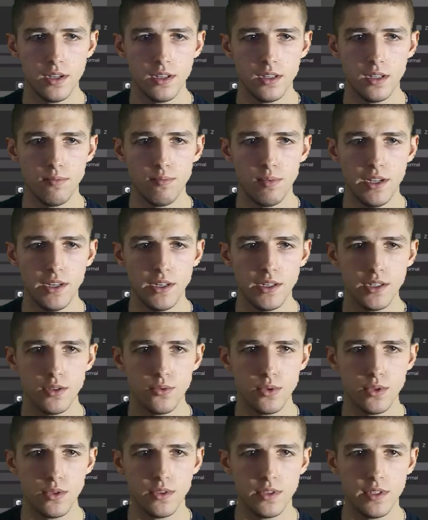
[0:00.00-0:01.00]
the player
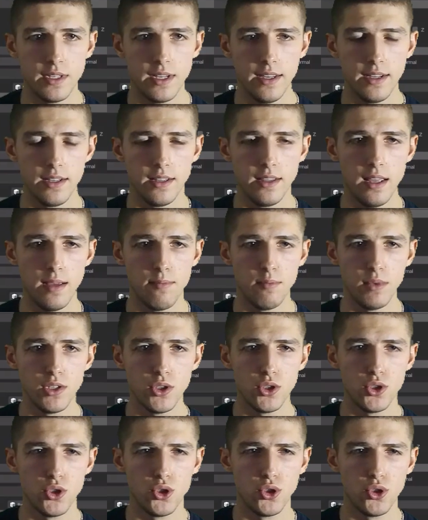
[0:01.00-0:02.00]
will take
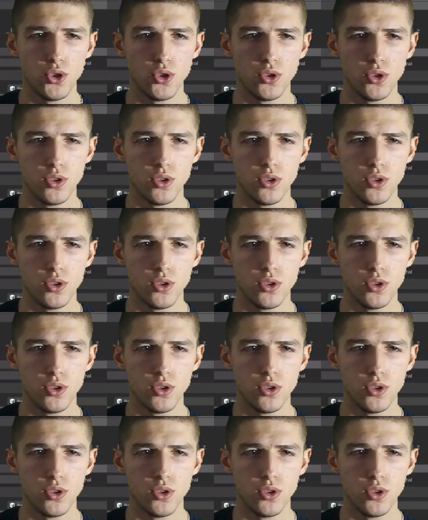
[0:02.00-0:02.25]
damage.